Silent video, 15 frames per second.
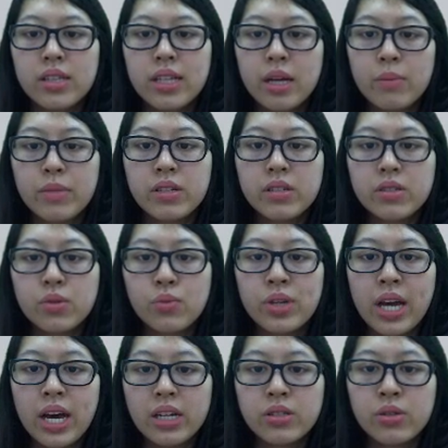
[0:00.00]
that means we
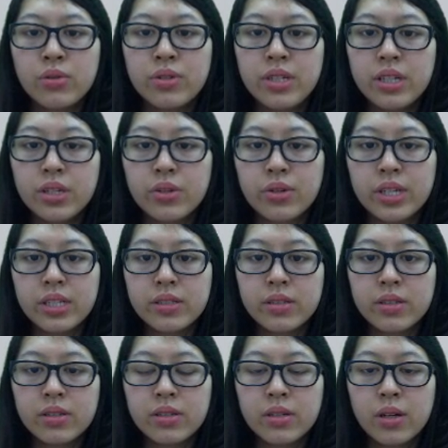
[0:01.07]
had to
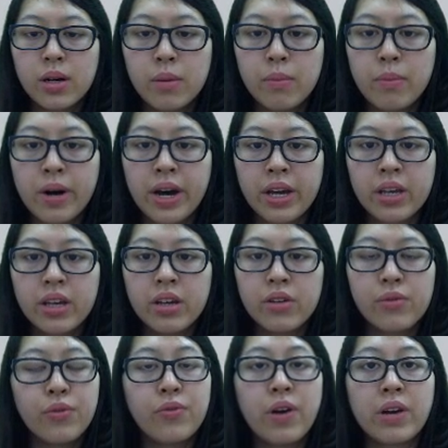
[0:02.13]
decrease by
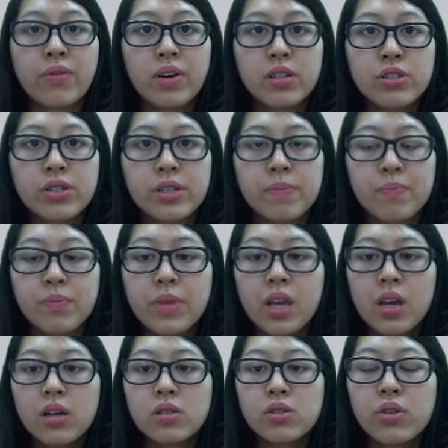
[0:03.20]
500.
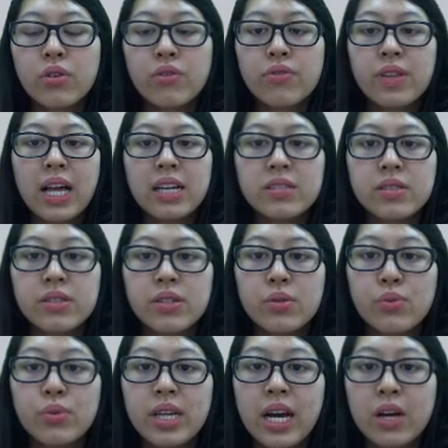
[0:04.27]
So if last
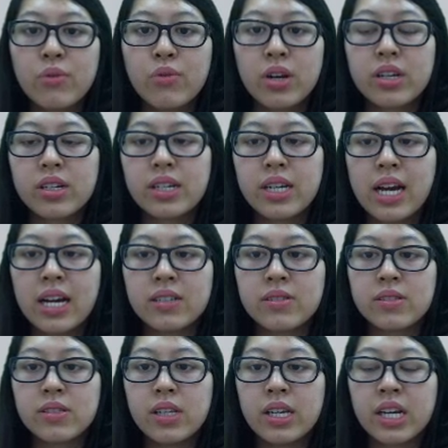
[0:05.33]
year we had
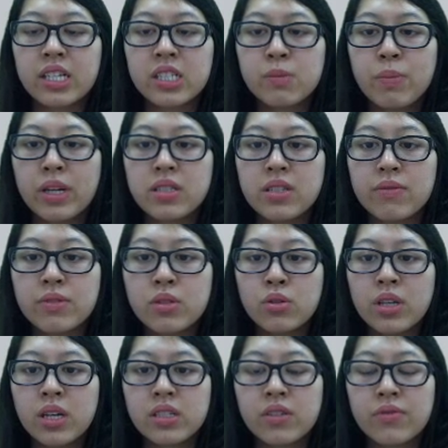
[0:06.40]
recognized an expense of
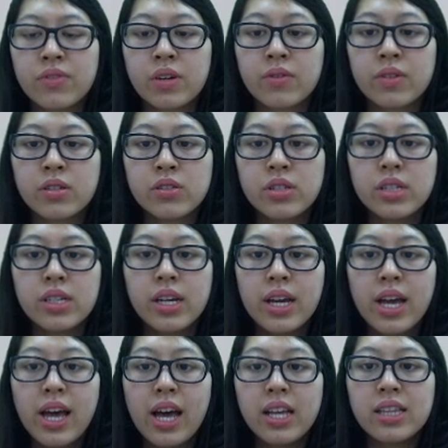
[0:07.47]
2,500,
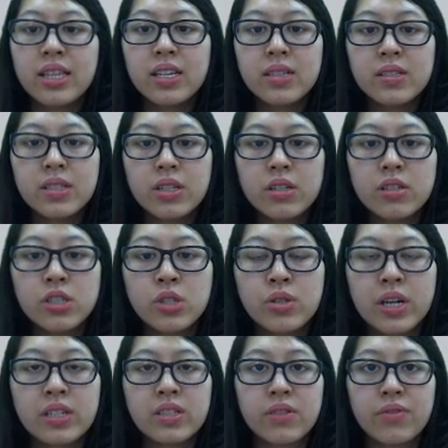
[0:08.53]
this year in
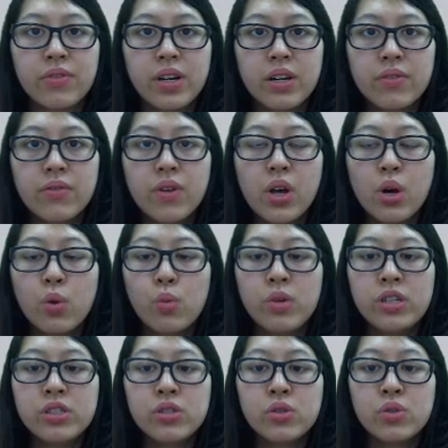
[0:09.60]
2005
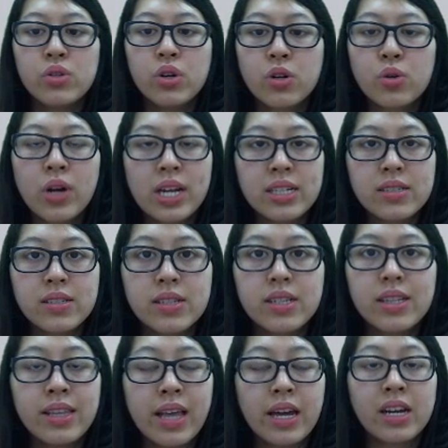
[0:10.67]
we should credit
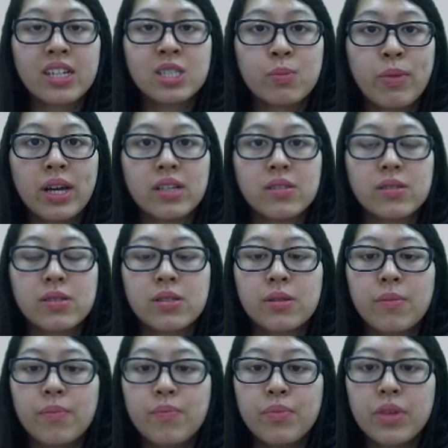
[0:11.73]
that expense.
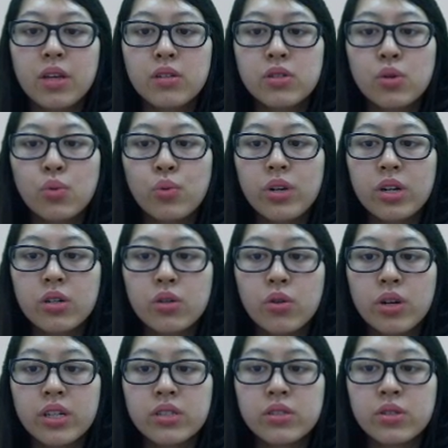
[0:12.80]
So we are
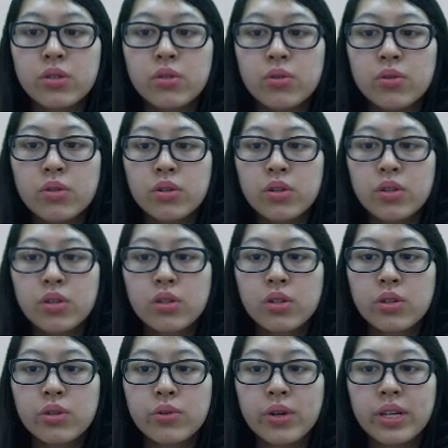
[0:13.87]
going to
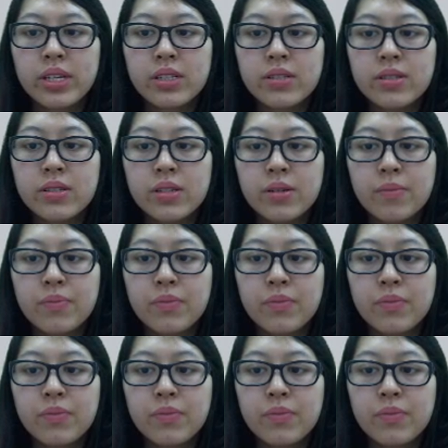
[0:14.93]
credit